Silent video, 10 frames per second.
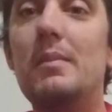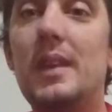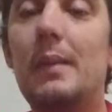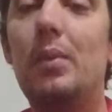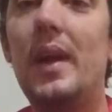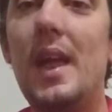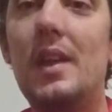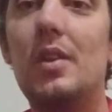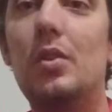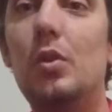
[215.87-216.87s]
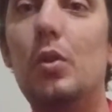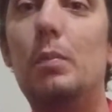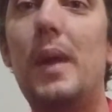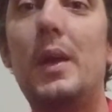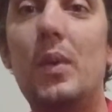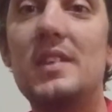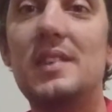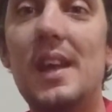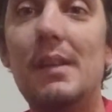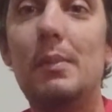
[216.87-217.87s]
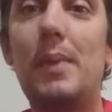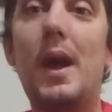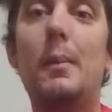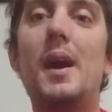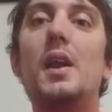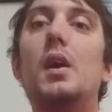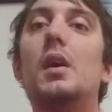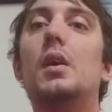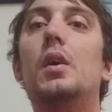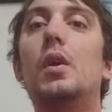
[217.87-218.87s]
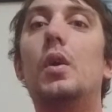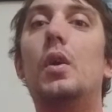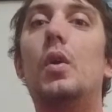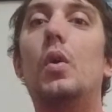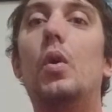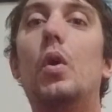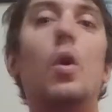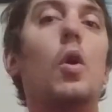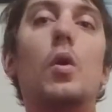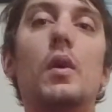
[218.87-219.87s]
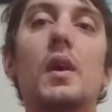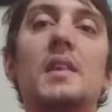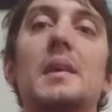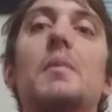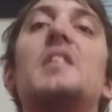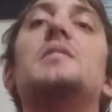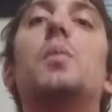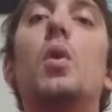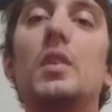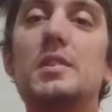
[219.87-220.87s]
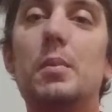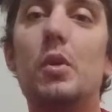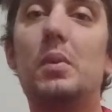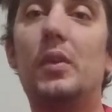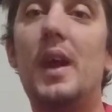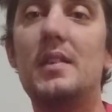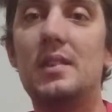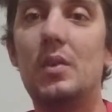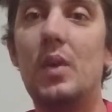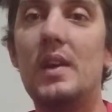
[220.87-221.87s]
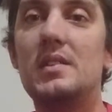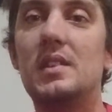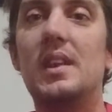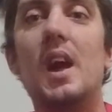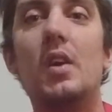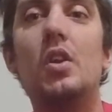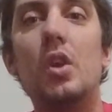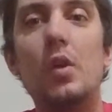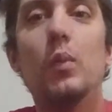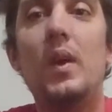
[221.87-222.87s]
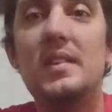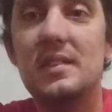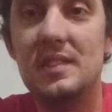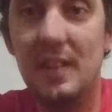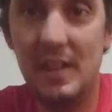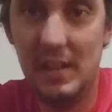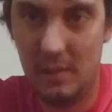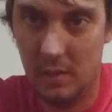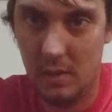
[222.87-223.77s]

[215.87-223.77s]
They can play out of the new Bank West Stadium in Parramatta, or some of the smaller suburban grounds in the west. Now, I don't know if Western Sydney